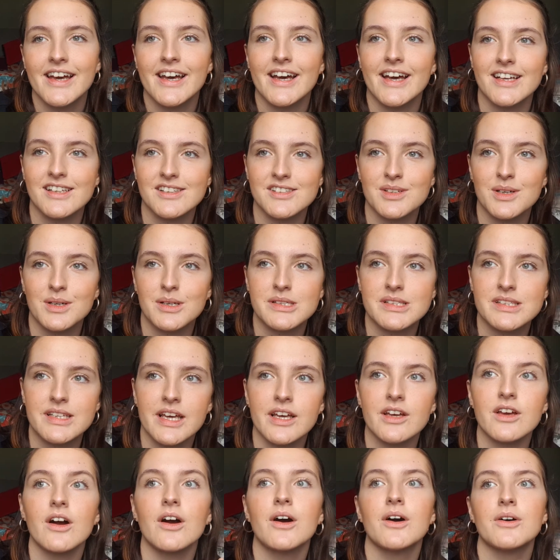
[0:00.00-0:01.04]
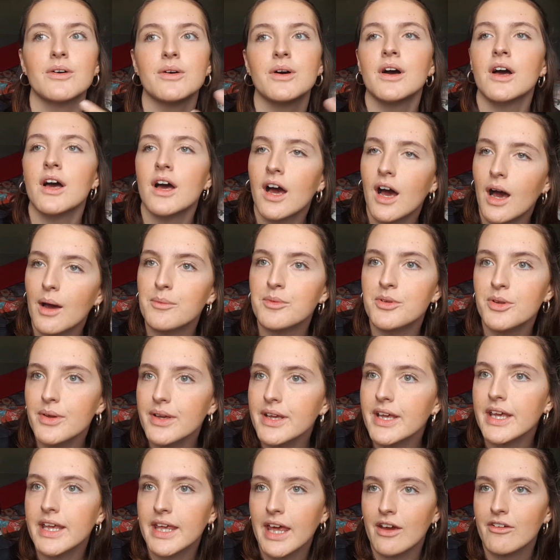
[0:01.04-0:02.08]
And so I was like, oh, I'm doing
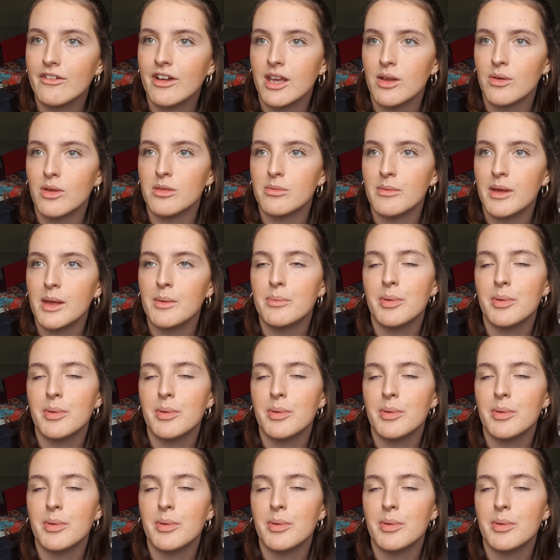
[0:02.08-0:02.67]
a get ready with me,